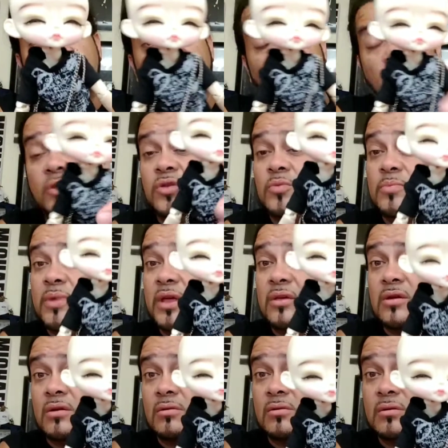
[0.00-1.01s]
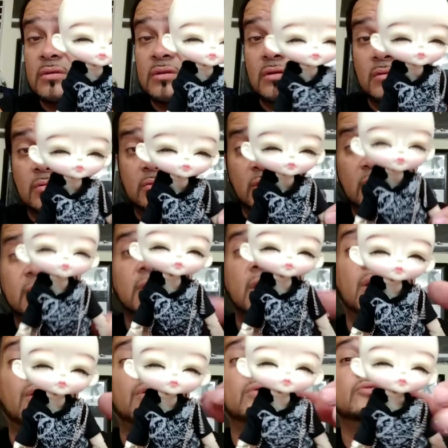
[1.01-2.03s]
when you make your their, their
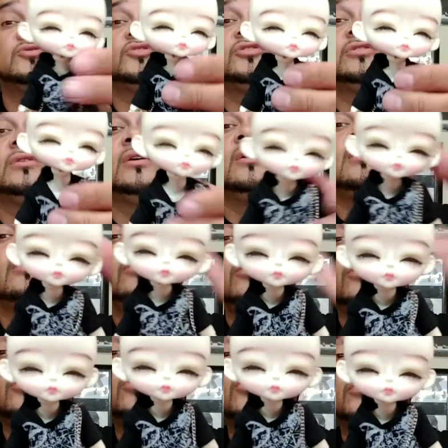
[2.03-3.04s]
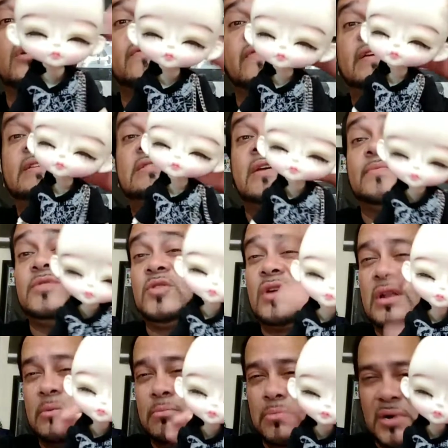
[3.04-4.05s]
clothes and you do their face up, you
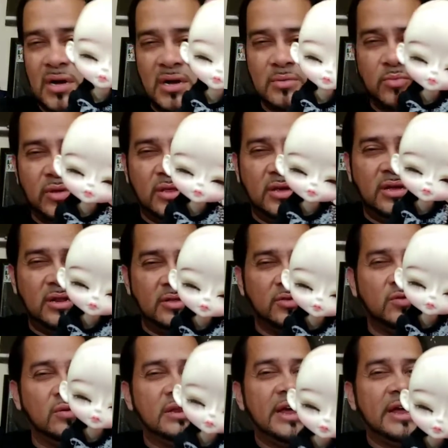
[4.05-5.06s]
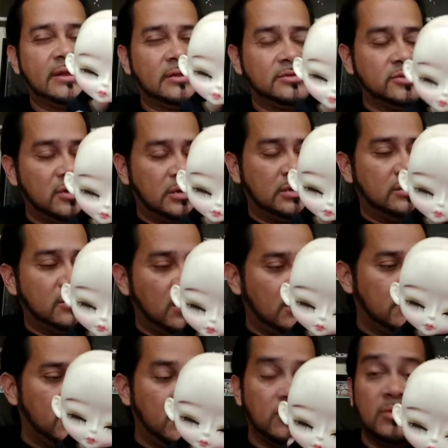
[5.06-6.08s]
kind of bond with it, and you like the doll
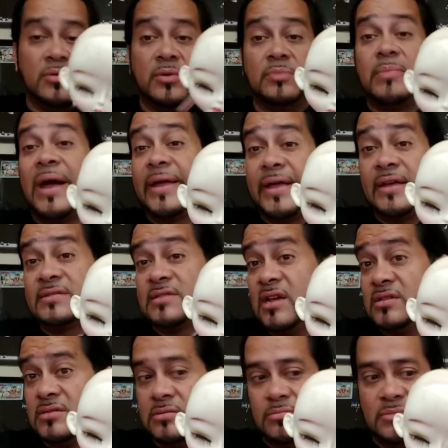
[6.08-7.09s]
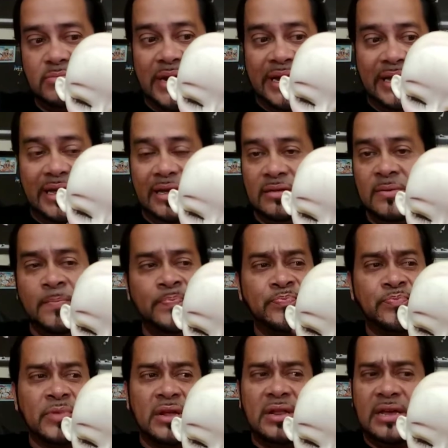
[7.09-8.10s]
more. In my case, that's in my case.
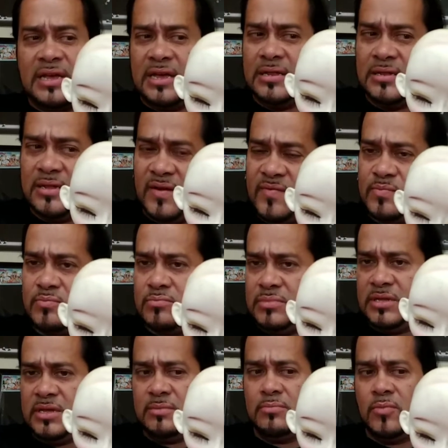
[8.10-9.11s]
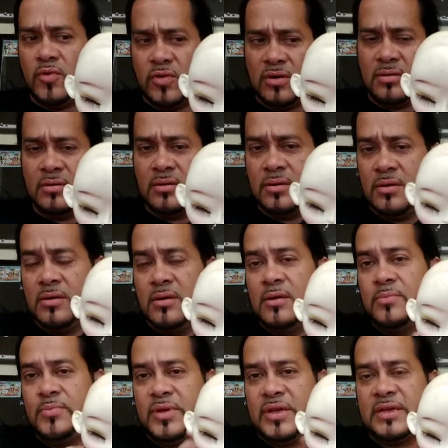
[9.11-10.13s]
Like I love them more
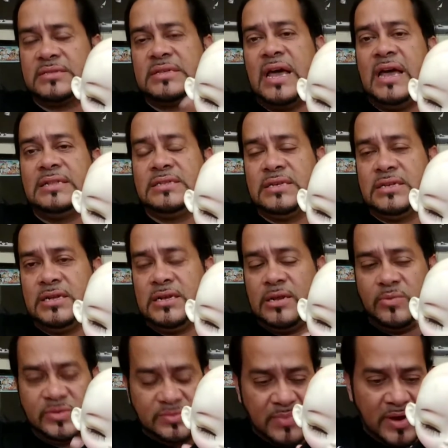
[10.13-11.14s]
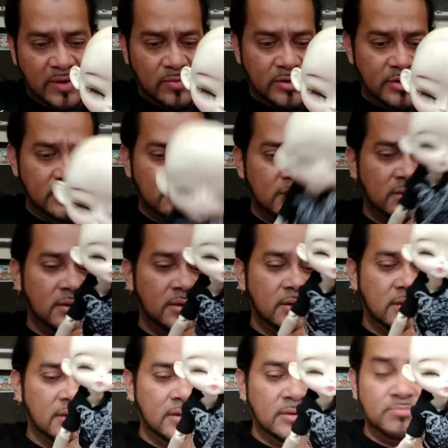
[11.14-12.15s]
because I did, and it was my work.
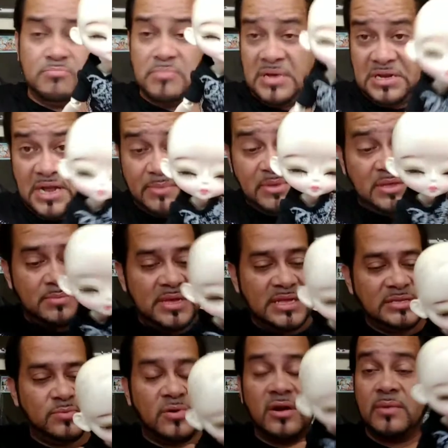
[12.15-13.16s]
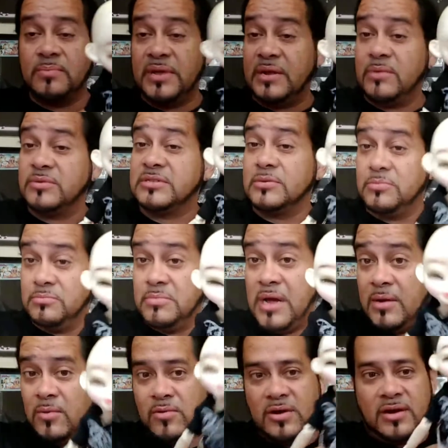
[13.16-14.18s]
Might not be the best work, but it was
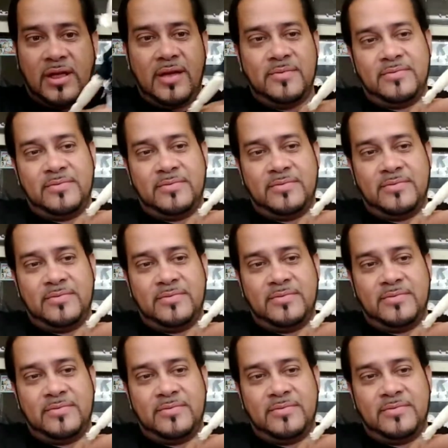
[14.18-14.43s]
my work.